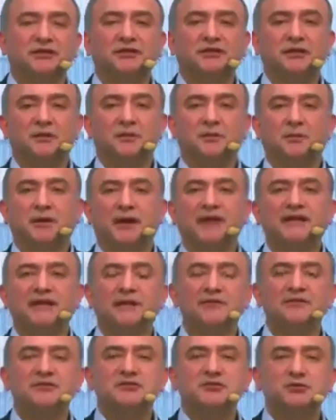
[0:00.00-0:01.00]
My name is
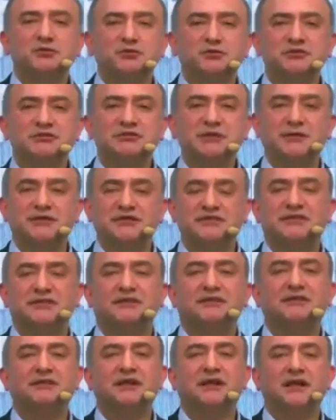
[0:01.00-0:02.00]
Coşkun Cebeci.
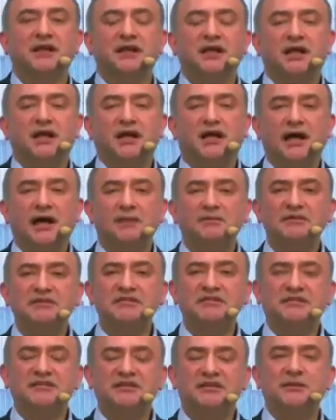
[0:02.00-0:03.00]
I'm the
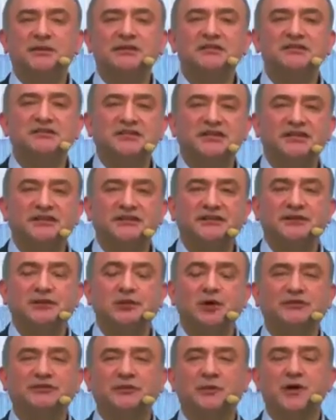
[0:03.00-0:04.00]
general manager at Nokta
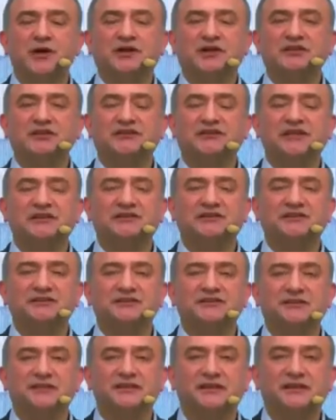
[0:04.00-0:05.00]
Makro Detectors,
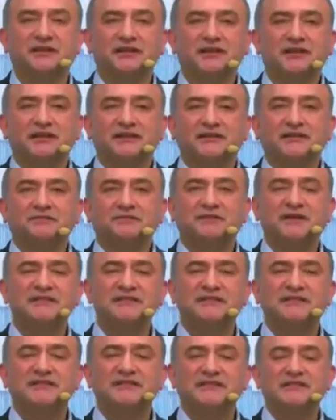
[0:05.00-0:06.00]
the
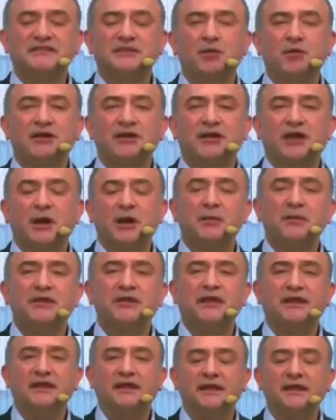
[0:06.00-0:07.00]
fastest growing company
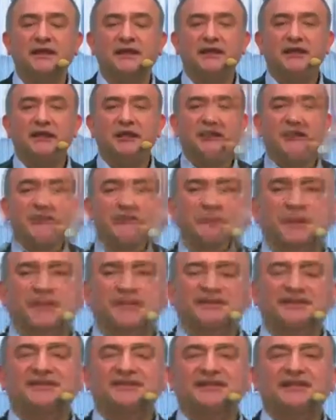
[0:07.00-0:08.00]
in the metal
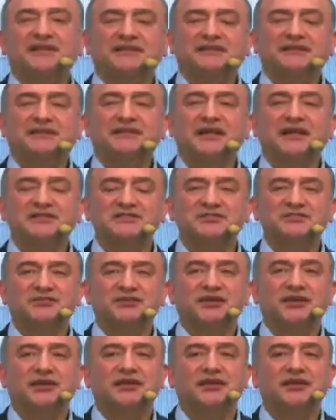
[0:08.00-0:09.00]
detecting industry.
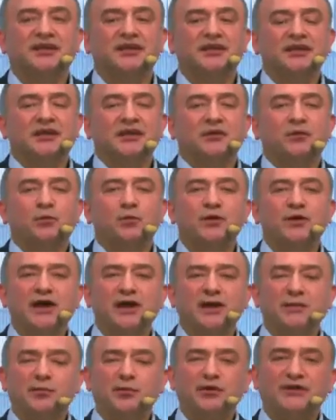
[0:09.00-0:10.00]
We are
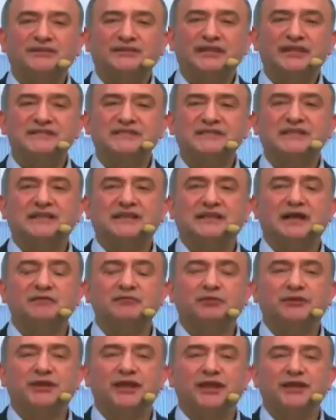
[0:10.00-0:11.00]
broadcasting live
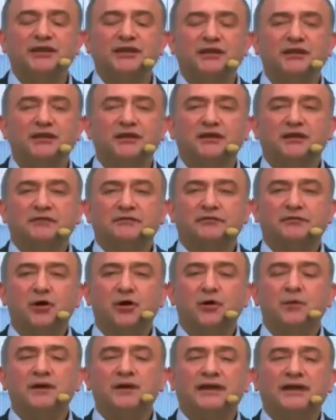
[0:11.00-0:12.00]
today from
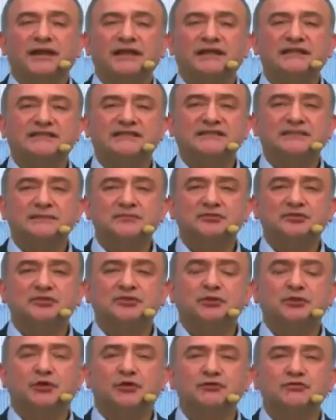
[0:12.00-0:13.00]
Extreme
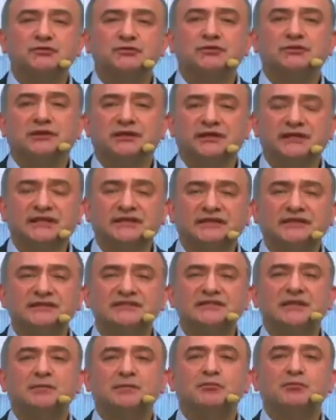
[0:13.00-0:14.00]
Studios in
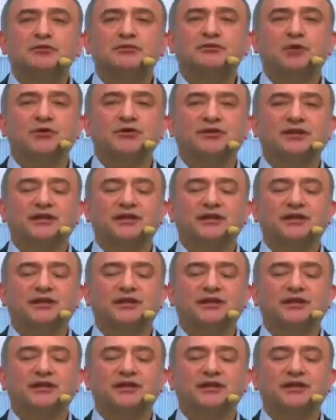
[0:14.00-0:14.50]
Istanbul, Turkey.